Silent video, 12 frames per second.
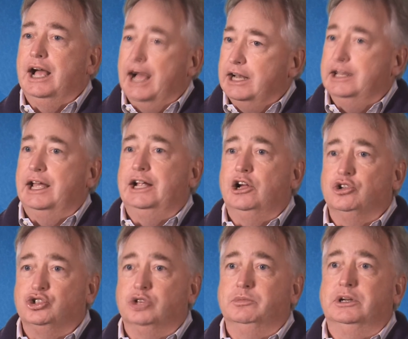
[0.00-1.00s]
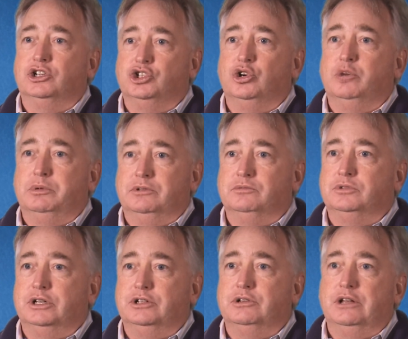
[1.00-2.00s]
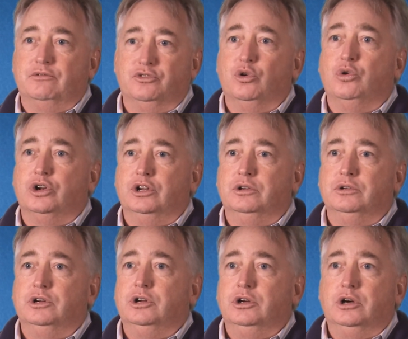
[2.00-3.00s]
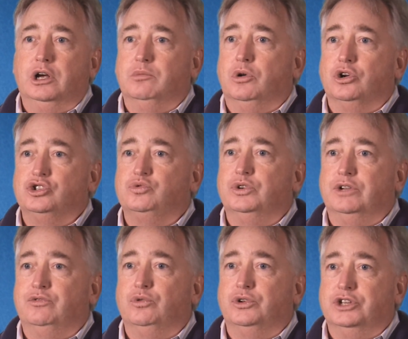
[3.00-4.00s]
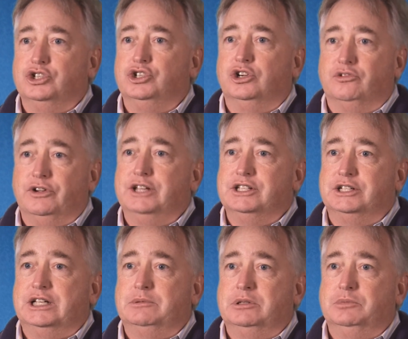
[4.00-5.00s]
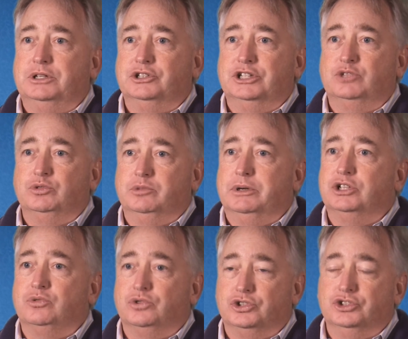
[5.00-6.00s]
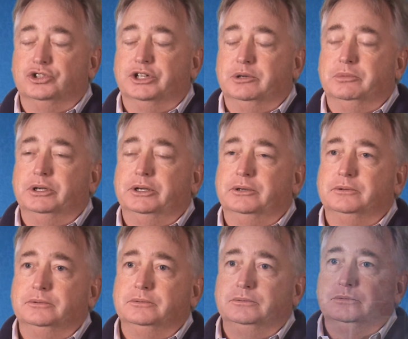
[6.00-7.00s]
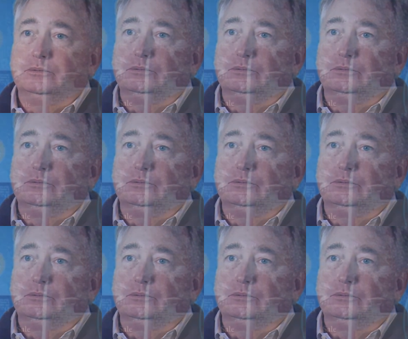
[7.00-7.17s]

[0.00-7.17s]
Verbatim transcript: I daggone sure better show up in, in, in Florida on March 24th this year at Fasig-Tipton because that's where the best horses are going to be.